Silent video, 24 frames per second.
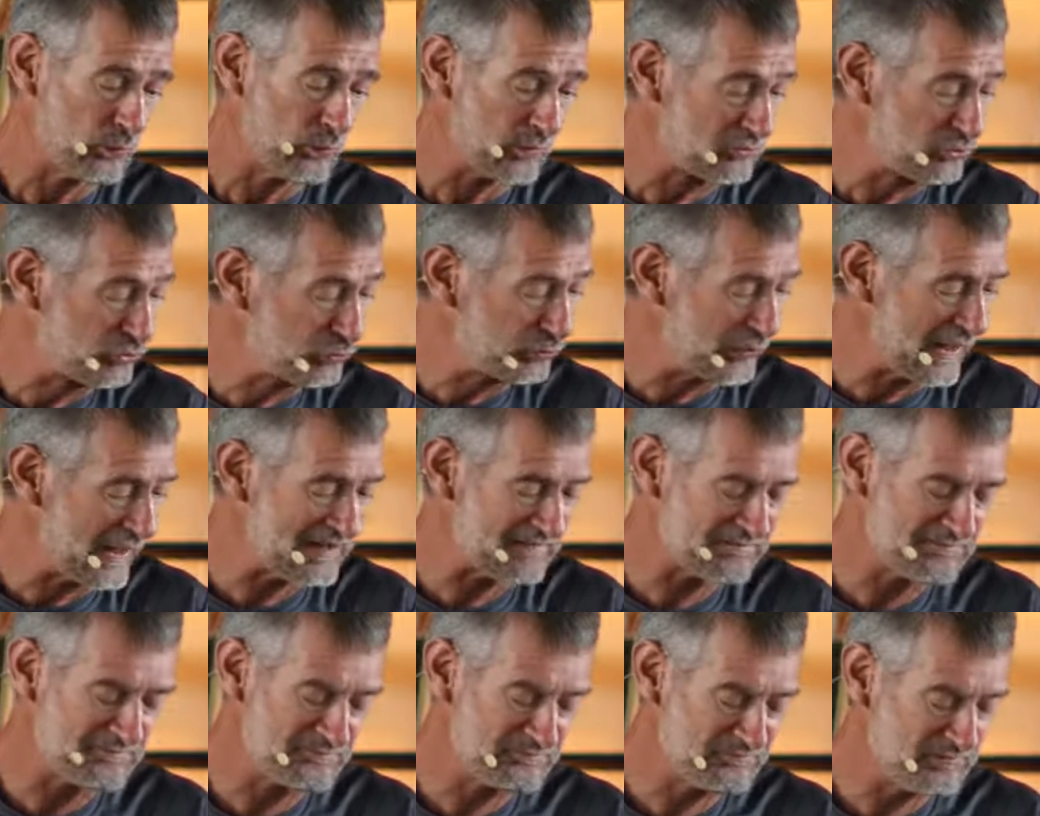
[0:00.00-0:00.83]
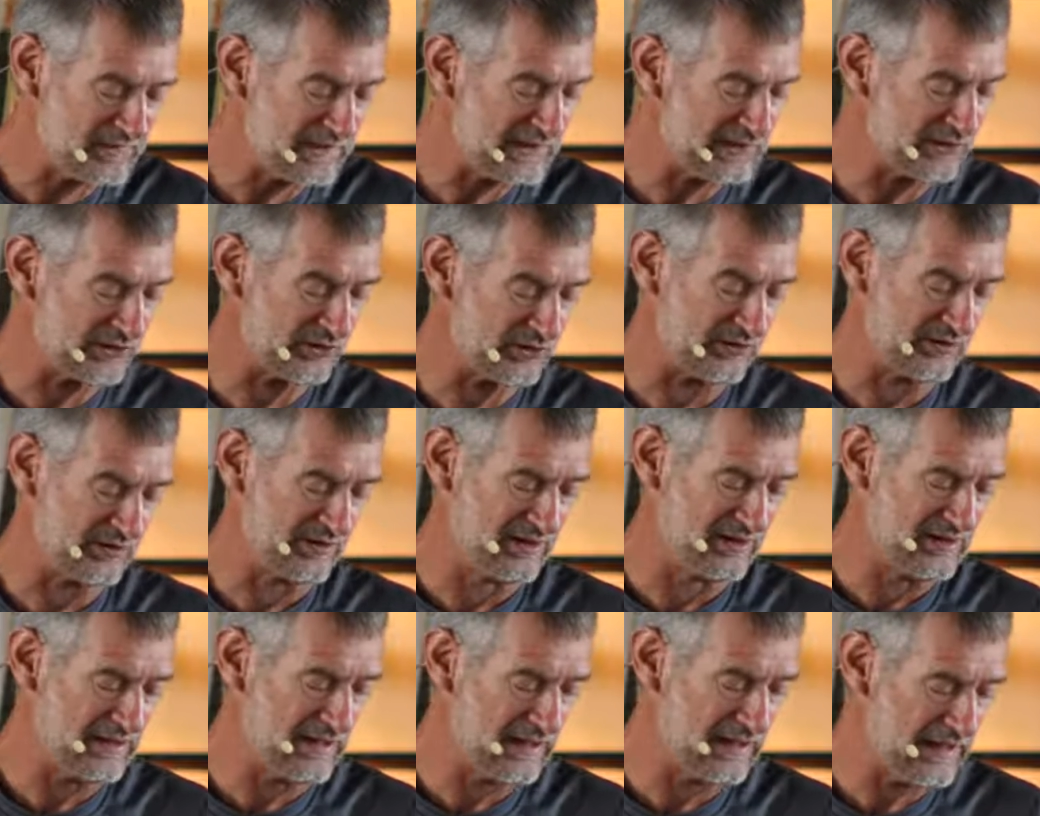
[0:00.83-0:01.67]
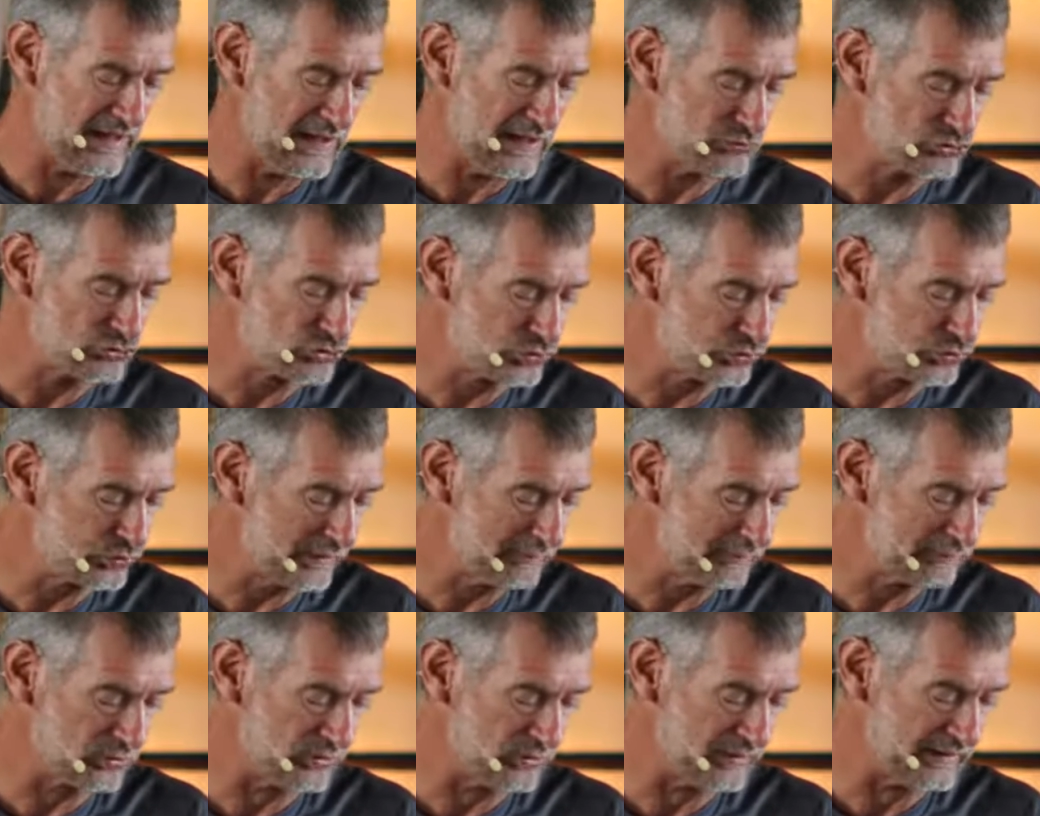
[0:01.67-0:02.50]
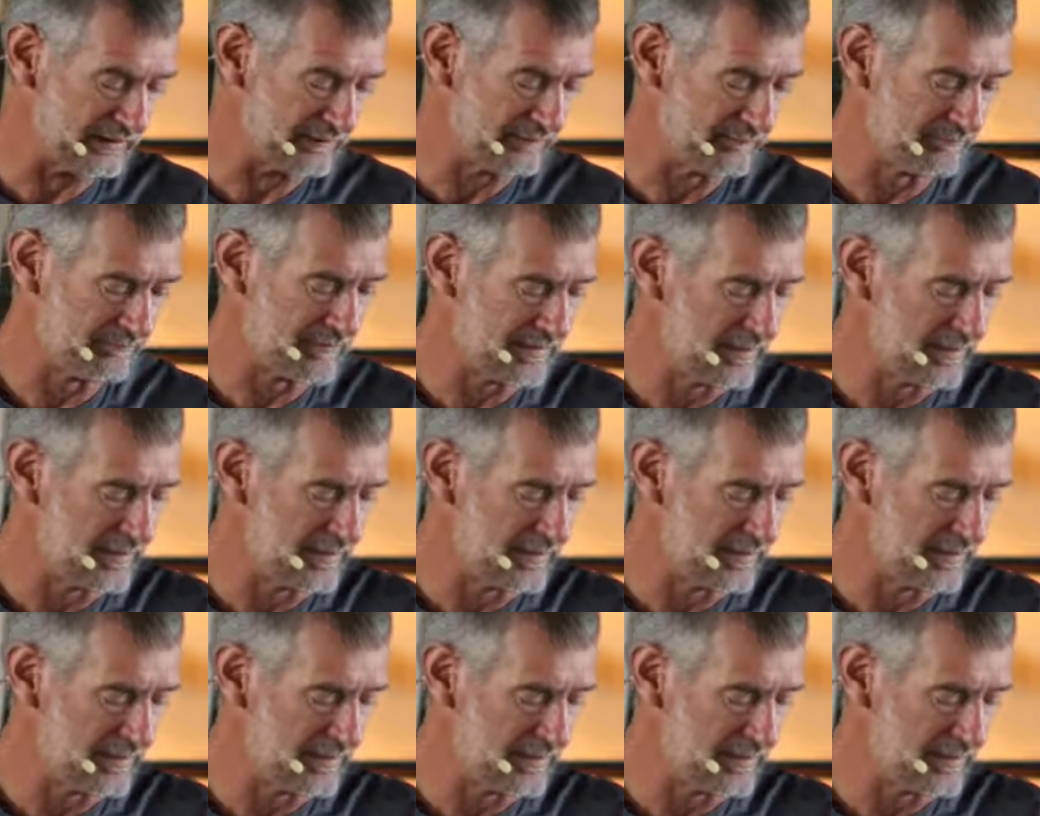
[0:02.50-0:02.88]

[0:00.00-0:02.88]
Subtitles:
with great fear and trembling.